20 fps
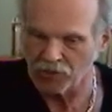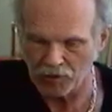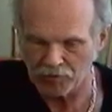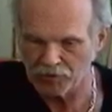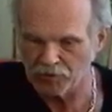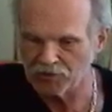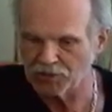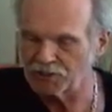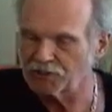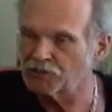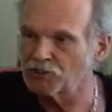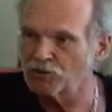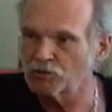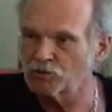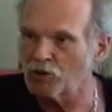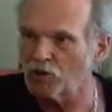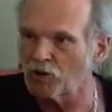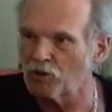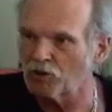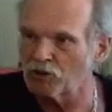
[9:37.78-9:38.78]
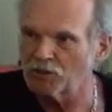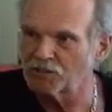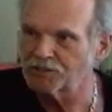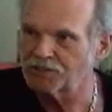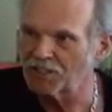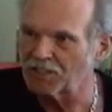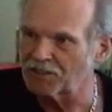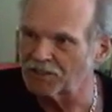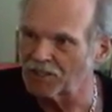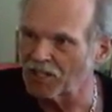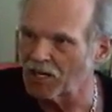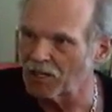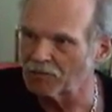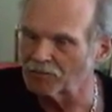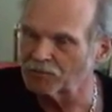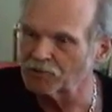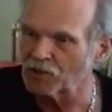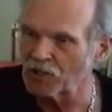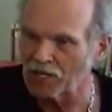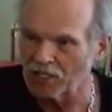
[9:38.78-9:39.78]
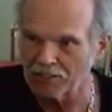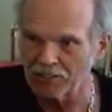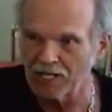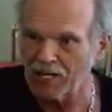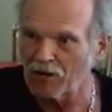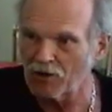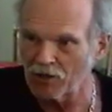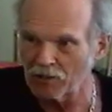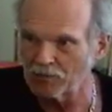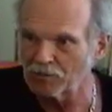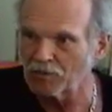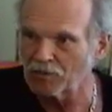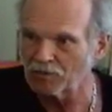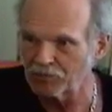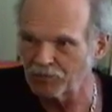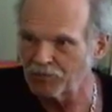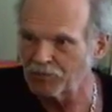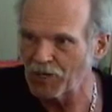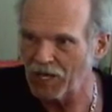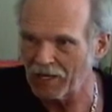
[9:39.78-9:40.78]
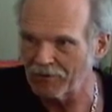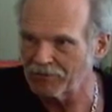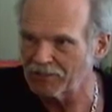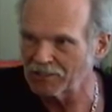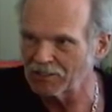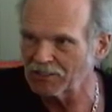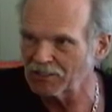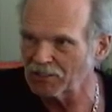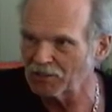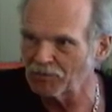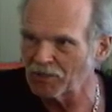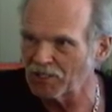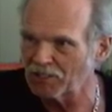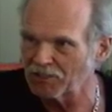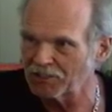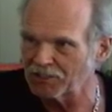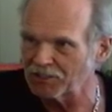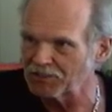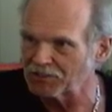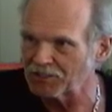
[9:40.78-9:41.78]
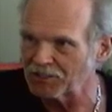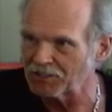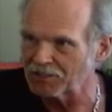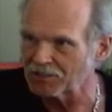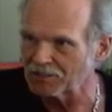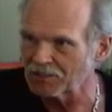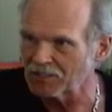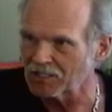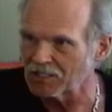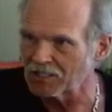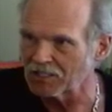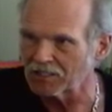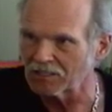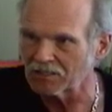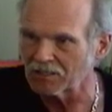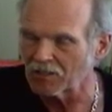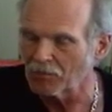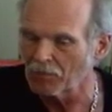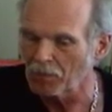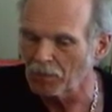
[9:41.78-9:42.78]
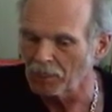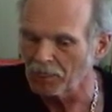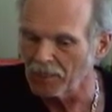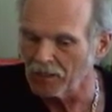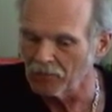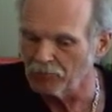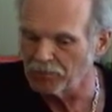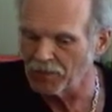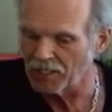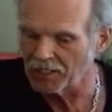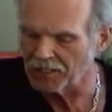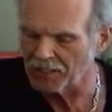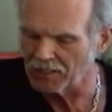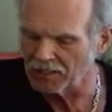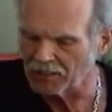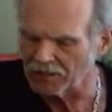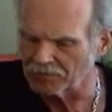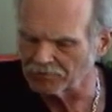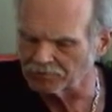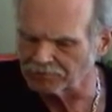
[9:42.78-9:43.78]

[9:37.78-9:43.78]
So I'm using two rolls, and I'm trying now. I'm having a little melody in there, but